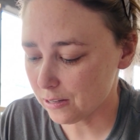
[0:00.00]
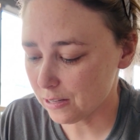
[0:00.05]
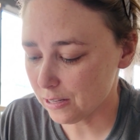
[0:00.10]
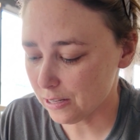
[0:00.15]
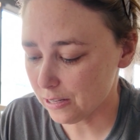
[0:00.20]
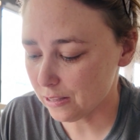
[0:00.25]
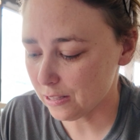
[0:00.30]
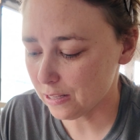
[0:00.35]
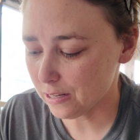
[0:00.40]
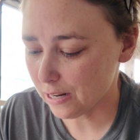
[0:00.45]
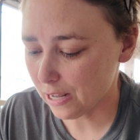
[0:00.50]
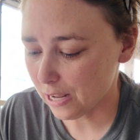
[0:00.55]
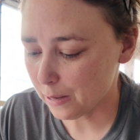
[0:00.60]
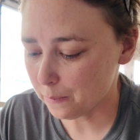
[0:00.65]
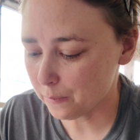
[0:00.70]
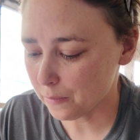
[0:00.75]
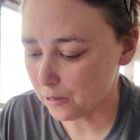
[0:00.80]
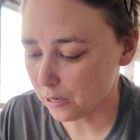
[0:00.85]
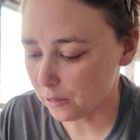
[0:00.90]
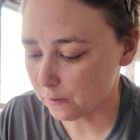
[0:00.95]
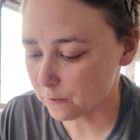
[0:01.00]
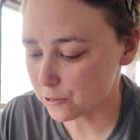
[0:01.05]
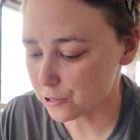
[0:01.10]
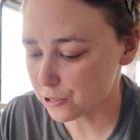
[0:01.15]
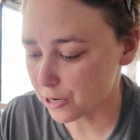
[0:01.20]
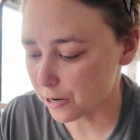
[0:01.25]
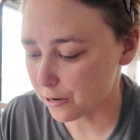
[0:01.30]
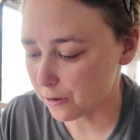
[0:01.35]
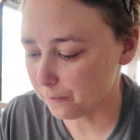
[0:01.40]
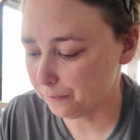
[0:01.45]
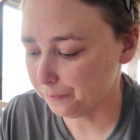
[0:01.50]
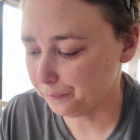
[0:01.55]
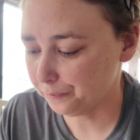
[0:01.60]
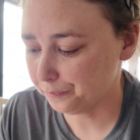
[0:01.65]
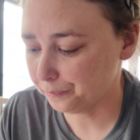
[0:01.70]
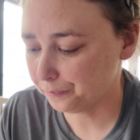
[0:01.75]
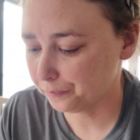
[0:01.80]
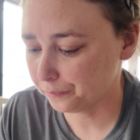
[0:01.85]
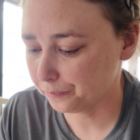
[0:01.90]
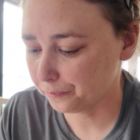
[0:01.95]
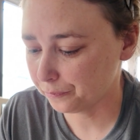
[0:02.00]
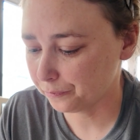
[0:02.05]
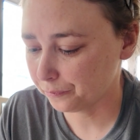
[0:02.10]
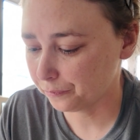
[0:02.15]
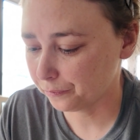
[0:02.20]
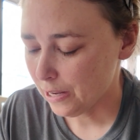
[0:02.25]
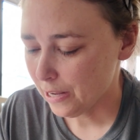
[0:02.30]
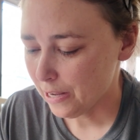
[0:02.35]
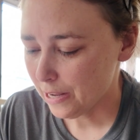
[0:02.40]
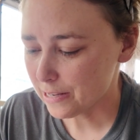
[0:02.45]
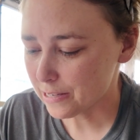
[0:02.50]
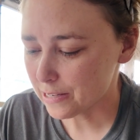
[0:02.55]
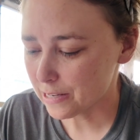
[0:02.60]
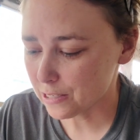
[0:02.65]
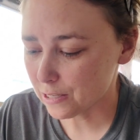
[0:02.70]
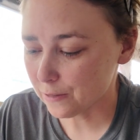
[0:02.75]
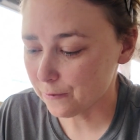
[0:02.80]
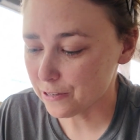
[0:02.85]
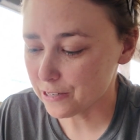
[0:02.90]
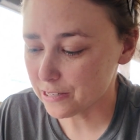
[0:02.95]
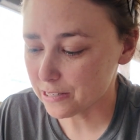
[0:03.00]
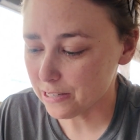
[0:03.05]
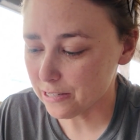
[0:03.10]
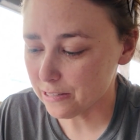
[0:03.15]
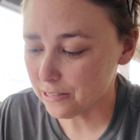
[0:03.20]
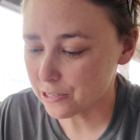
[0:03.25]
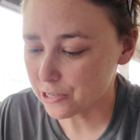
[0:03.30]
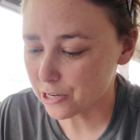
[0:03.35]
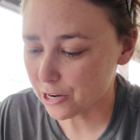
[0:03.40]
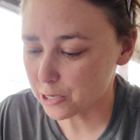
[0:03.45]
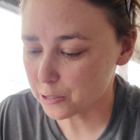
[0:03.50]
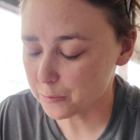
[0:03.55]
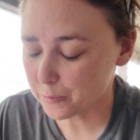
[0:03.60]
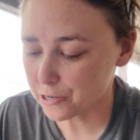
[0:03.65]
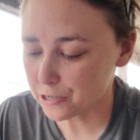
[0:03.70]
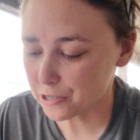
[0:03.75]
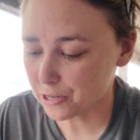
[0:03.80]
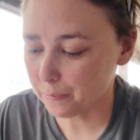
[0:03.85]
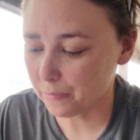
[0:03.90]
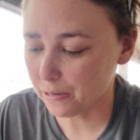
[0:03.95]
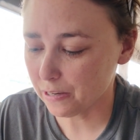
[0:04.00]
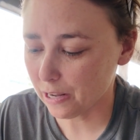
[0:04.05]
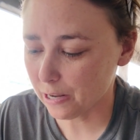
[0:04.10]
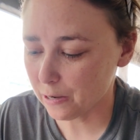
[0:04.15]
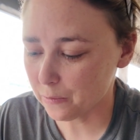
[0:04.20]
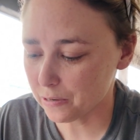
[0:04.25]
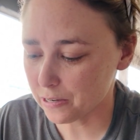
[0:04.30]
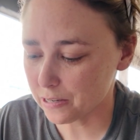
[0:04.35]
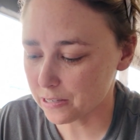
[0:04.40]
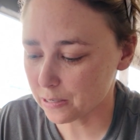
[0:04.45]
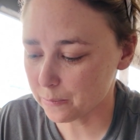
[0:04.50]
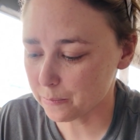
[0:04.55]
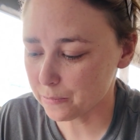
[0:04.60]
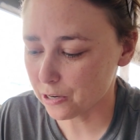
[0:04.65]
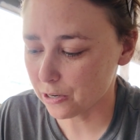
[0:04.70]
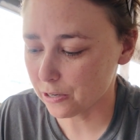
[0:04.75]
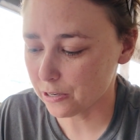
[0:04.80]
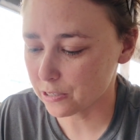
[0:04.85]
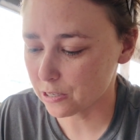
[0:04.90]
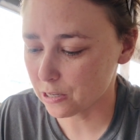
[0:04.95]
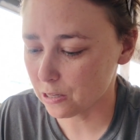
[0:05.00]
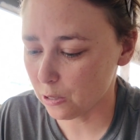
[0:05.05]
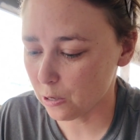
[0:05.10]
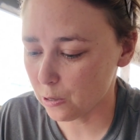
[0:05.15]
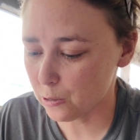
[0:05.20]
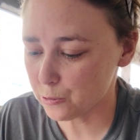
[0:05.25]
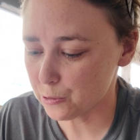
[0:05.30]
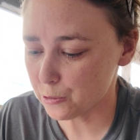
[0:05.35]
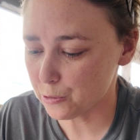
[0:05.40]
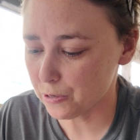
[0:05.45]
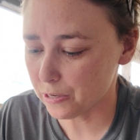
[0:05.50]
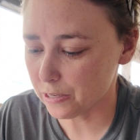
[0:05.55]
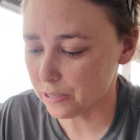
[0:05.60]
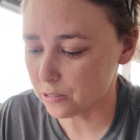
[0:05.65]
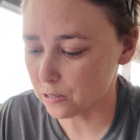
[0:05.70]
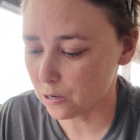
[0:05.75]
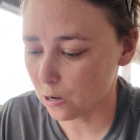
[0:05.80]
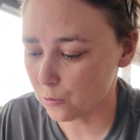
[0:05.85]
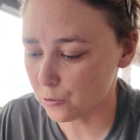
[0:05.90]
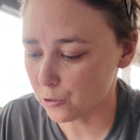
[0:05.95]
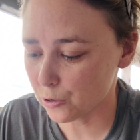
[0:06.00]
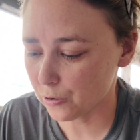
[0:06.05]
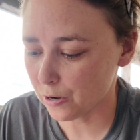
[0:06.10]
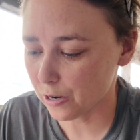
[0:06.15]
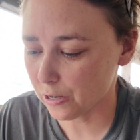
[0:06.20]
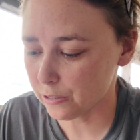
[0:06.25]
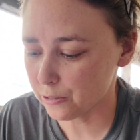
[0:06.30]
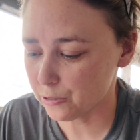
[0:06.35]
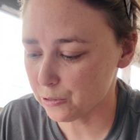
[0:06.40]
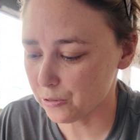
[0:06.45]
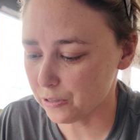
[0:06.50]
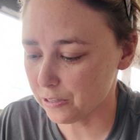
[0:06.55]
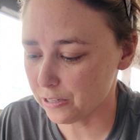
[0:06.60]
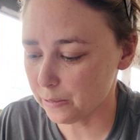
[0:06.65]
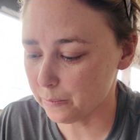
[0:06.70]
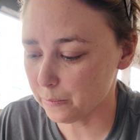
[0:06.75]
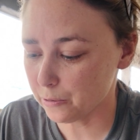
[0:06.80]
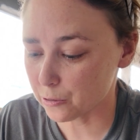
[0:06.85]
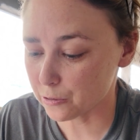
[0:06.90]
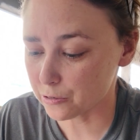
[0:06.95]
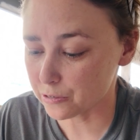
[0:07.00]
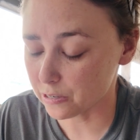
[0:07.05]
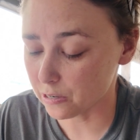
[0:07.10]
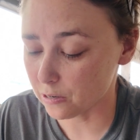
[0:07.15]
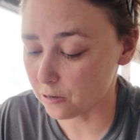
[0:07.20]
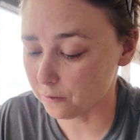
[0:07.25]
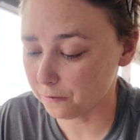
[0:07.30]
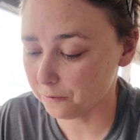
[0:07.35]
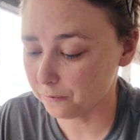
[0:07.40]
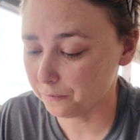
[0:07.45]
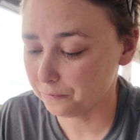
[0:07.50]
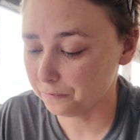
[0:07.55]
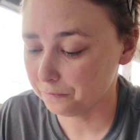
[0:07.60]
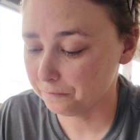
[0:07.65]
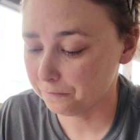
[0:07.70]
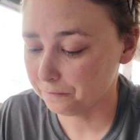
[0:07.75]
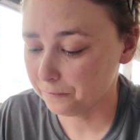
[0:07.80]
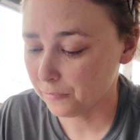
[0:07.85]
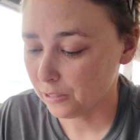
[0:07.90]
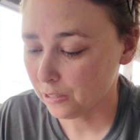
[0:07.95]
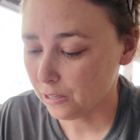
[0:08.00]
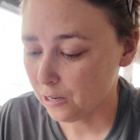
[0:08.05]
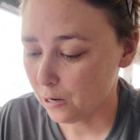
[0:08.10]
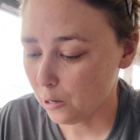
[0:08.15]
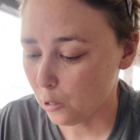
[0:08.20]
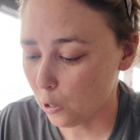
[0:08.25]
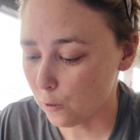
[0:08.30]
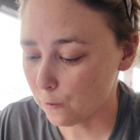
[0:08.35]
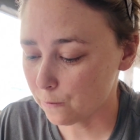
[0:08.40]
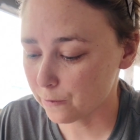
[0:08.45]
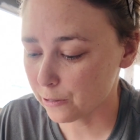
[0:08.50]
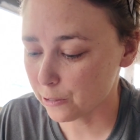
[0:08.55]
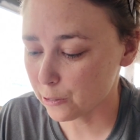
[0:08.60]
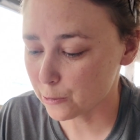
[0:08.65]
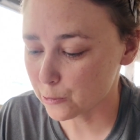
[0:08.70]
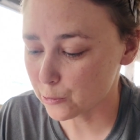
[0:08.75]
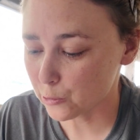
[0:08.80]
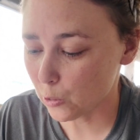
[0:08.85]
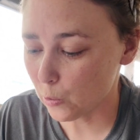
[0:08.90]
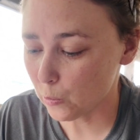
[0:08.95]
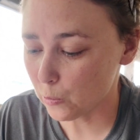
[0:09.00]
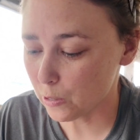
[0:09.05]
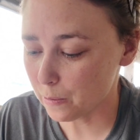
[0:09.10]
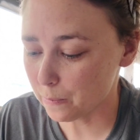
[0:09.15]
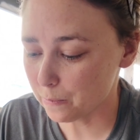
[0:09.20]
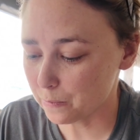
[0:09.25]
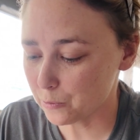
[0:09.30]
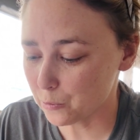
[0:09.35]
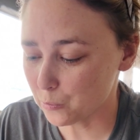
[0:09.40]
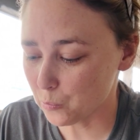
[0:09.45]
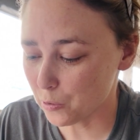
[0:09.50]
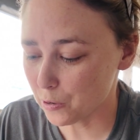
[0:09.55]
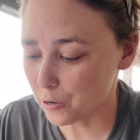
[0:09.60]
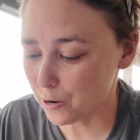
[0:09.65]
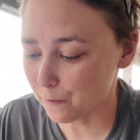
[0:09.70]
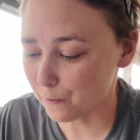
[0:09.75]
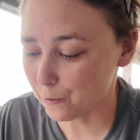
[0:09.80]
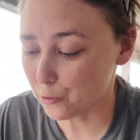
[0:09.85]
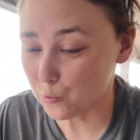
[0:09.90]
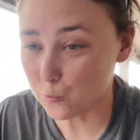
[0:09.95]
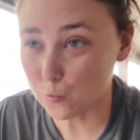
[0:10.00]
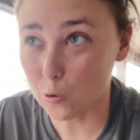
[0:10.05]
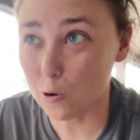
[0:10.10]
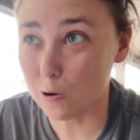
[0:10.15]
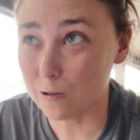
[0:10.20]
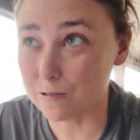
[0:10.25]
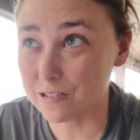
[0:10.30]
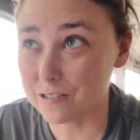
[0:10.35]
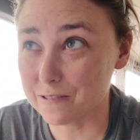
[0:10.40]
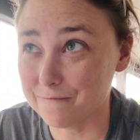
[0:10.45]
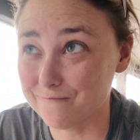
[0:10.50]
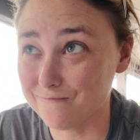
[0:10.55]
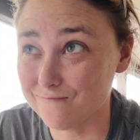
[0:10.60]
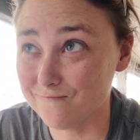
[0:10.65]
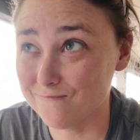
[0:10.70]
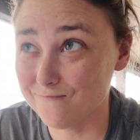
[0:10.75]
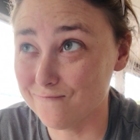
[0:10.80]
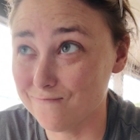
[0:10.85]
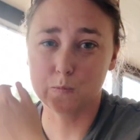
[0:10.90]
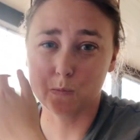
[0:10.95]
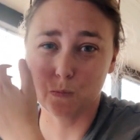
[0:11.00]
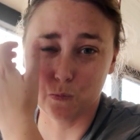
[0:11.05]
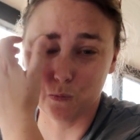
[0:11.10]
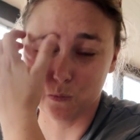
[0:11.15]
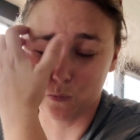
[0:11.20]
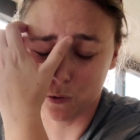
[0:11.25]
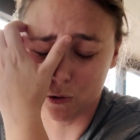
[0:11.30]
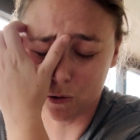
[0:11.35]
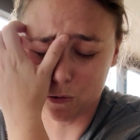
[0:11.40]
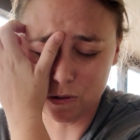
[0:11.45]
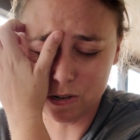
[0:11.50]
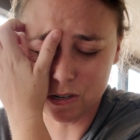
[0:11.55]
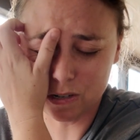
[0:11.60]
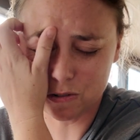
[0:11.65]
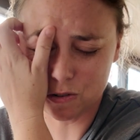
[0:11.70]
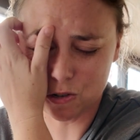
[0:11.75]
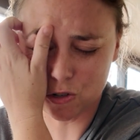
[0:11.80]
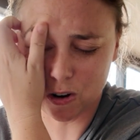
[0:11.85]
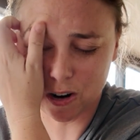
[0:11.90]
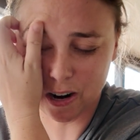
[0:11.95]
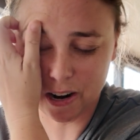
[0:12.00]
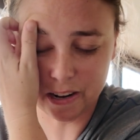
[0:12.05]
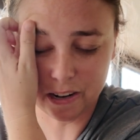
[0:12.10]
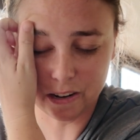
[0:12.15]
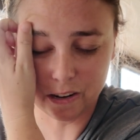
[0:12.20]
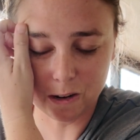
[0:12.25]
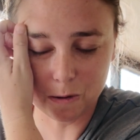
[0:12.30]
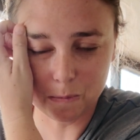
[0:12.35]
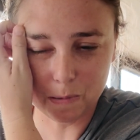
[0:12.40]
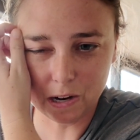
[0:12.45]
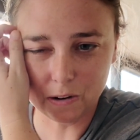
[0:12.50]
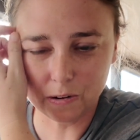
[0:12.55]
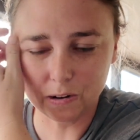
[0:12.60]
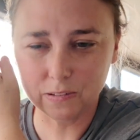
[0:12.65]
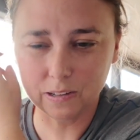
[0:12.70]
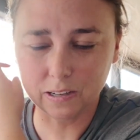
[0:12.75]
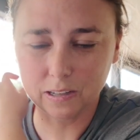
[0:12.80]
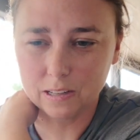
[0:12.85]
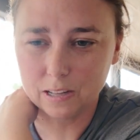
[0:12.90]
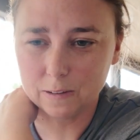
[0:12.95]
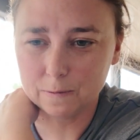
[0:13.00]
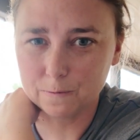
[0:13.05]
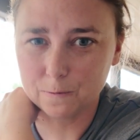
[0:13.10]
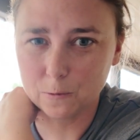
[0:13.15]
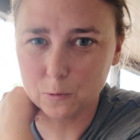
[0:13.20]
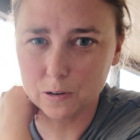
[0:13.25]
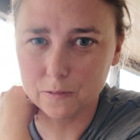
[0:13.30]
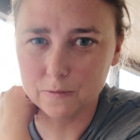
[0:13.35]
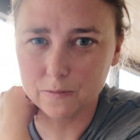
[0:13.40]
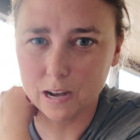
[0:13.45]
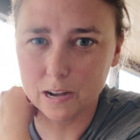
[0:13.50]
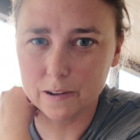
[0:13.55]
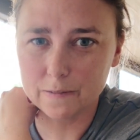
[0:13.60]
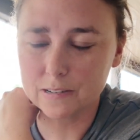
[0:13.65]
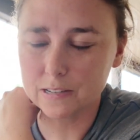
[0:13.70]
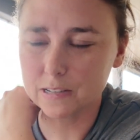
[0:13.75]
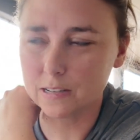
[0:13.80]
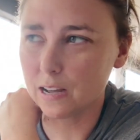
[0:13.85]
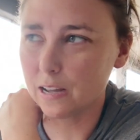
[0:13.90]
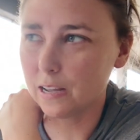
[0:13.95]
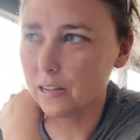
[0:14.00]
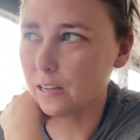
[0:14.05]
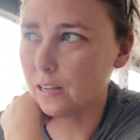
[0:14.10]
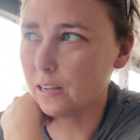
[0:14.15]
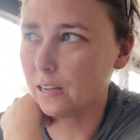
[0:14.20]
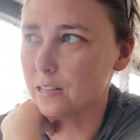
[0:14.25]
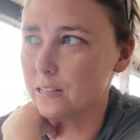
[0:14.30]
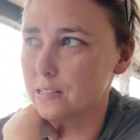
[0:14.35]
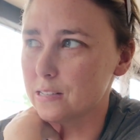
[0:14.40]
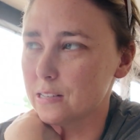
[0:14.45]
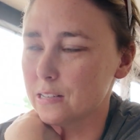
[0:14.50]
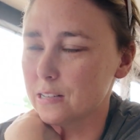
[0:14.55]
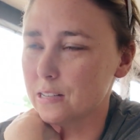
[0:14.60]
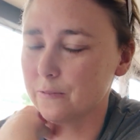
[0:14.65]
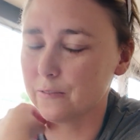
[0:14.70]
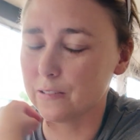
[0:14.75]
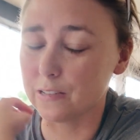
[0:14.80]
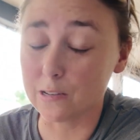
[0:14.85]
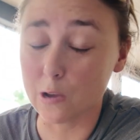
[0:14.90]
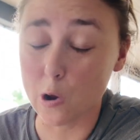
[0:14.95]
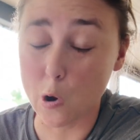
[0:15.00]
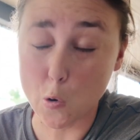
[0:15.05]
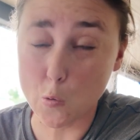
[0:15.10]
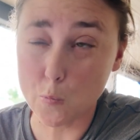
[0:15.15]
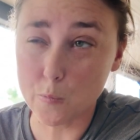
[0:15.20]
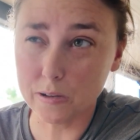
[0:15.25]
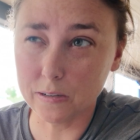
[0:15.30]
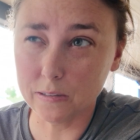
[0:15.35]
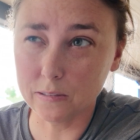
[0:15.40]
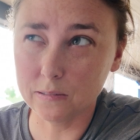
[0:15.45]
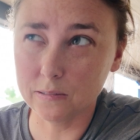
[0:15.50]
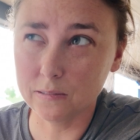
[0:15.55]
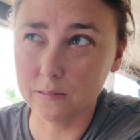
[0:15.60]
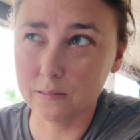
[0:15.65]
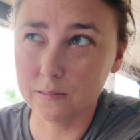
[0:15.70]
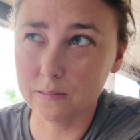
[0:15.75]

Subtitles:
it the name the Devil's Chair. It says if you sit in the chair, especially at midnight when the cemetery is closed, you can talk directly to the demon yourself, offering your soul up to whatever you want. We're going to try and go back around like 11:45 tonight and see if it's open.